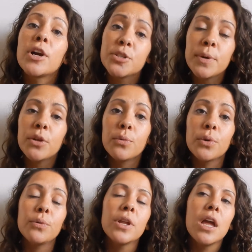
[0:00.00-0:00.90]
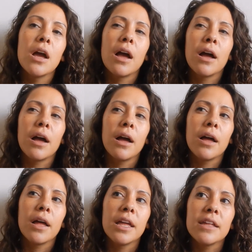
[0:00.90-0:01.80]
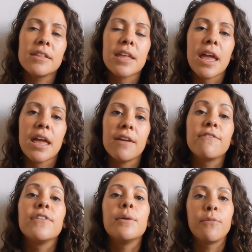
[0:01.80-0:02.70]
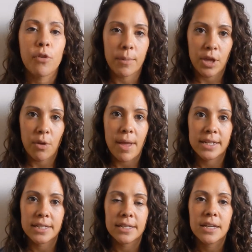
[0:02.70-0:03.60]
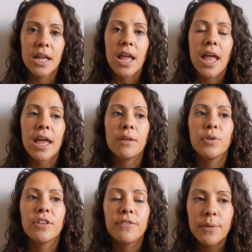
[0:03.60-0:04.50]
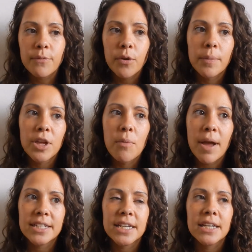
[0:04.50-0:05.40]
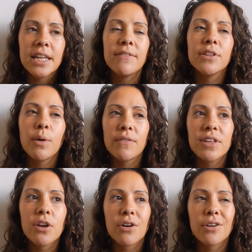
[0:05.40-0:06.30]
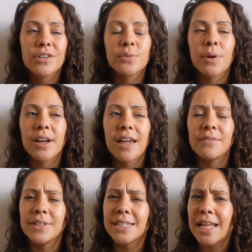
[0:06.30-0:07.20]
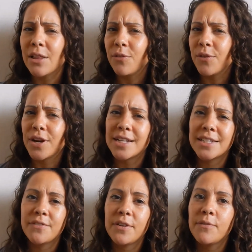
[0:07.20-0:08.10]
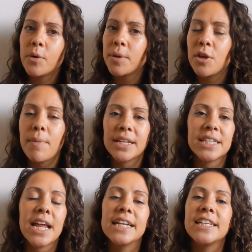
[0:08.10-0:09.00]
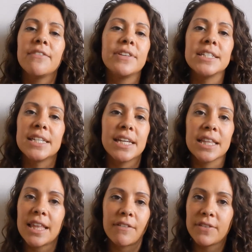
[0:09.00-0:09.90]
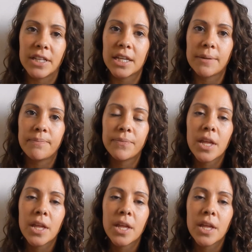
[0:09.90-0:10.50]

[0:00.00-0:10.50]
marshmallow root is a film forming humectant. And with the film forming humectant, even though I've seen articles where it kind of lists aloe vera as a film forming humectant, I definitely didn't get that feeling